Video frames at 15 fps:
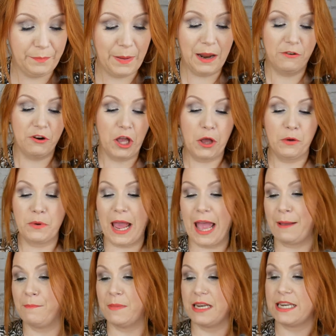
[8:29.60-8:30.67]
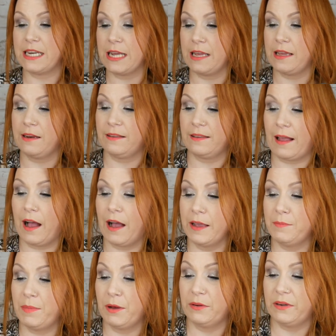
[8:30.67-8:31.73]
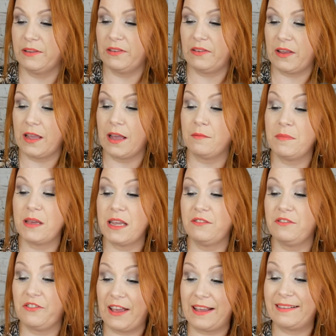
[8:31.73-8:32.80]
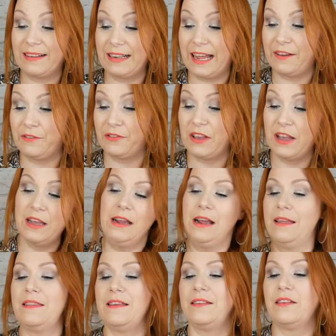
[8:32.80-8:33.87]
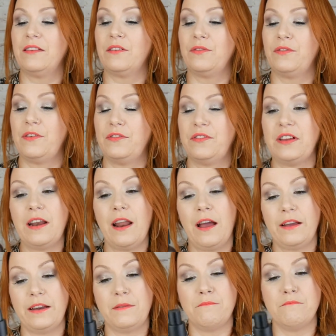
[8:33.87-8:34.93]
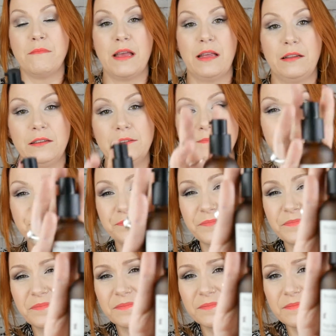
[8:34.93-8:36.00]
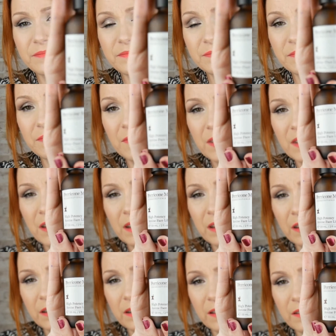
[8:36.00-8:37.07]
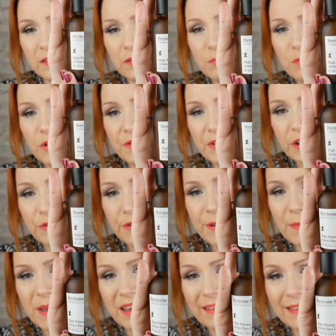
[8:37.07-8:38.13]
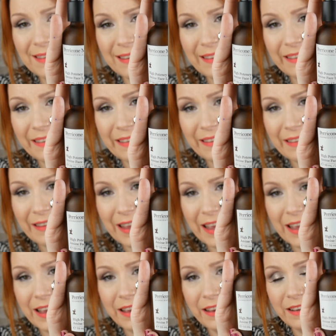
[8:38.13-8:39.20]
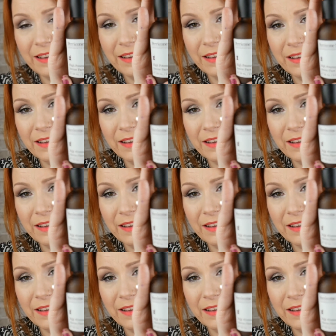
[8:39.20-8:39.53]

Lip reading: Paragon MD, and it's a high potency amine facelift, and this is a 59ml. Now this is more of a creamy consistency.